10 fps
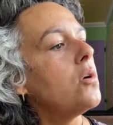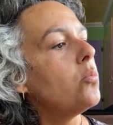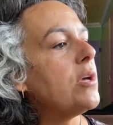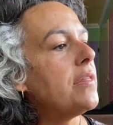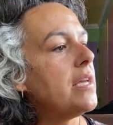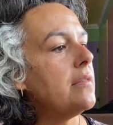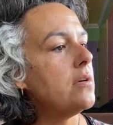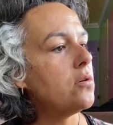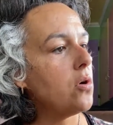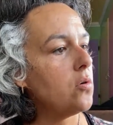Within the
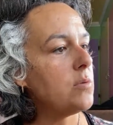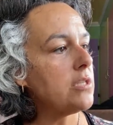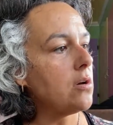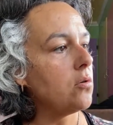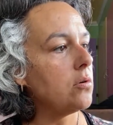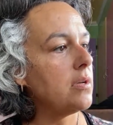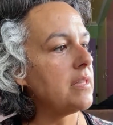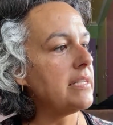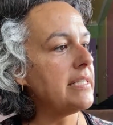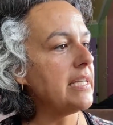chromosome,
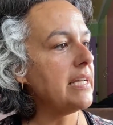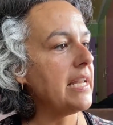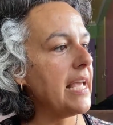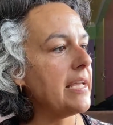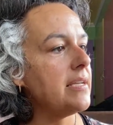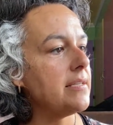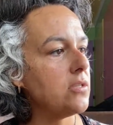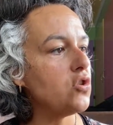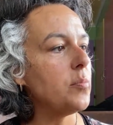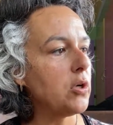the DNA is
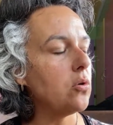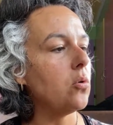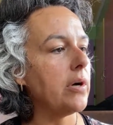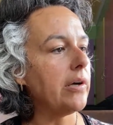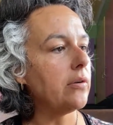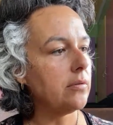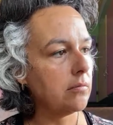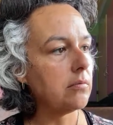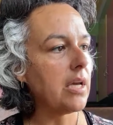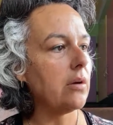supercoiled.
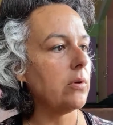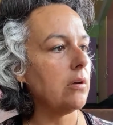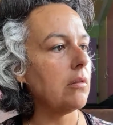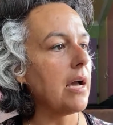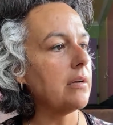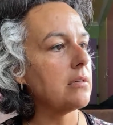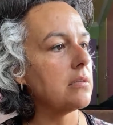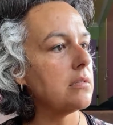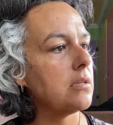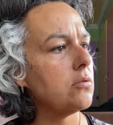Okay, we know that because
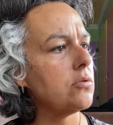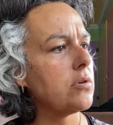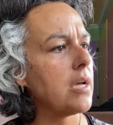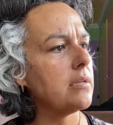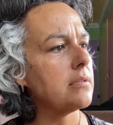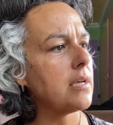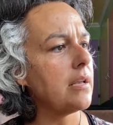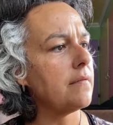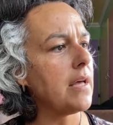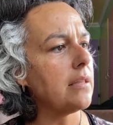it's huge, right? Inside
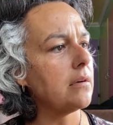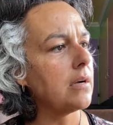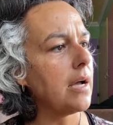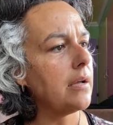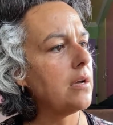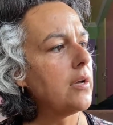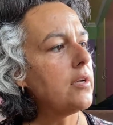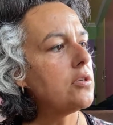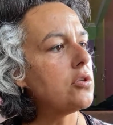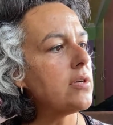of that little guy.
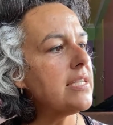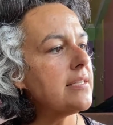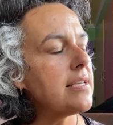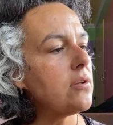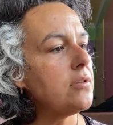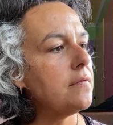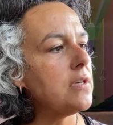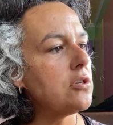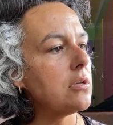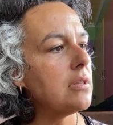During cell
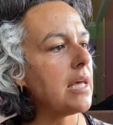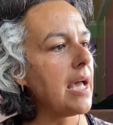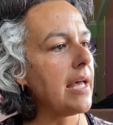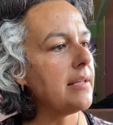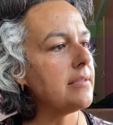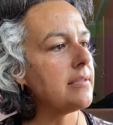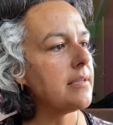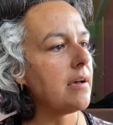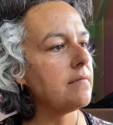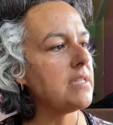division, the ends
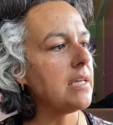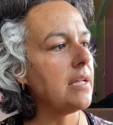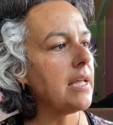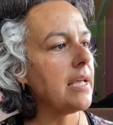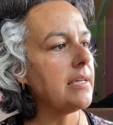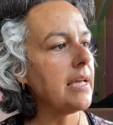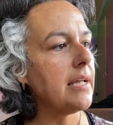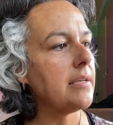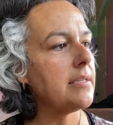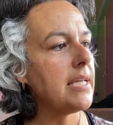of DNA
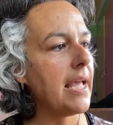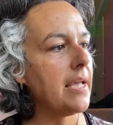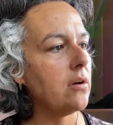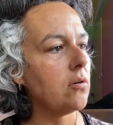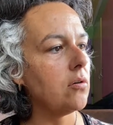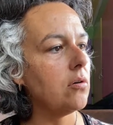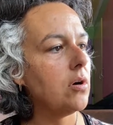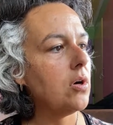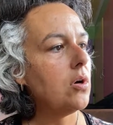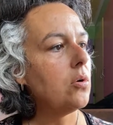can tangle
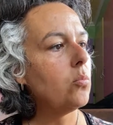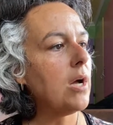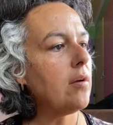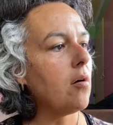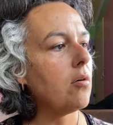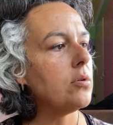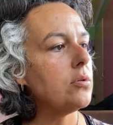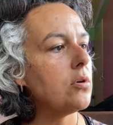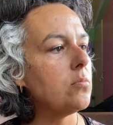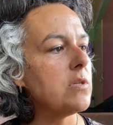when all the
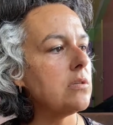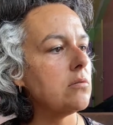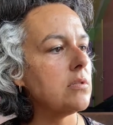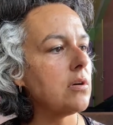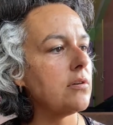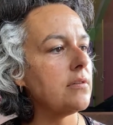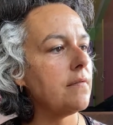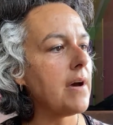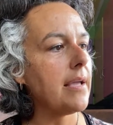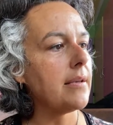chromosomes are
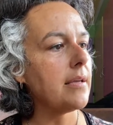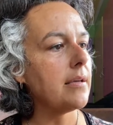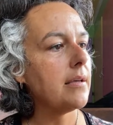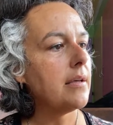dividing.